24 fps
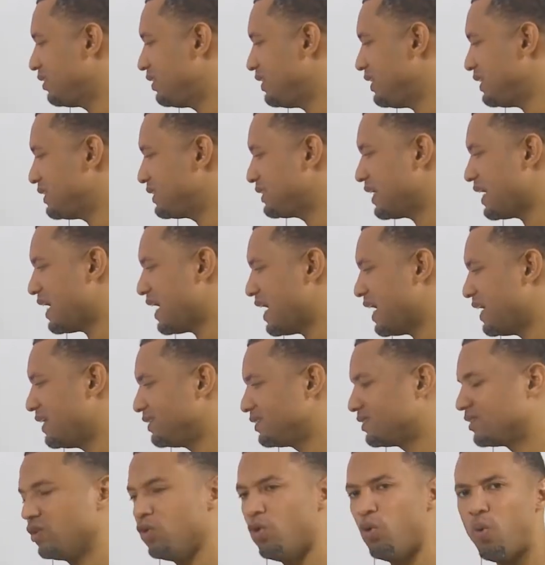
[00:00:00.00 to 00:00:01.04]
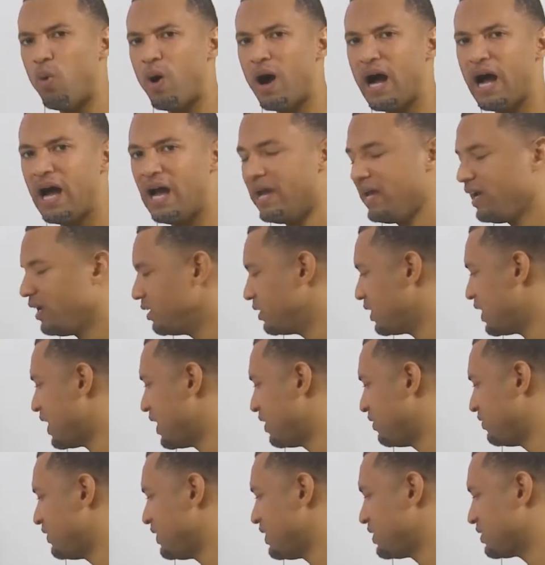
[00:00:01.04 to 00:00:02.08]
this has y,
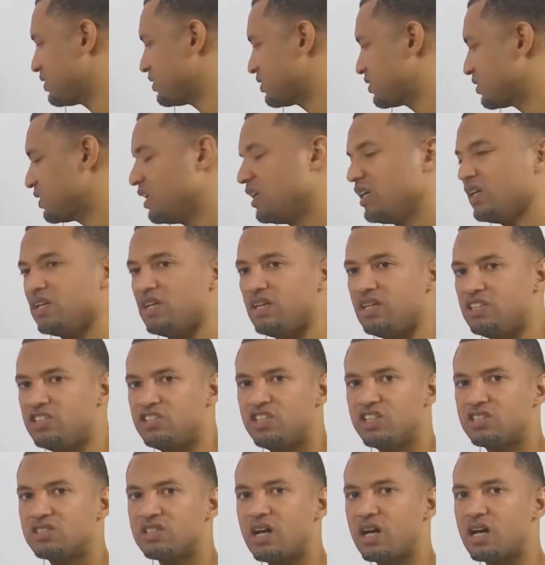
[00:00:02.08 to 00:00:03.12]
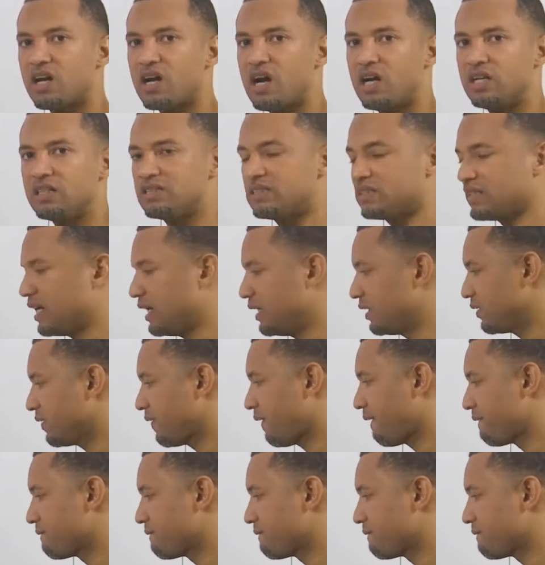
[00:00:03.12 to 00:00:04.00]
and this is just a constant.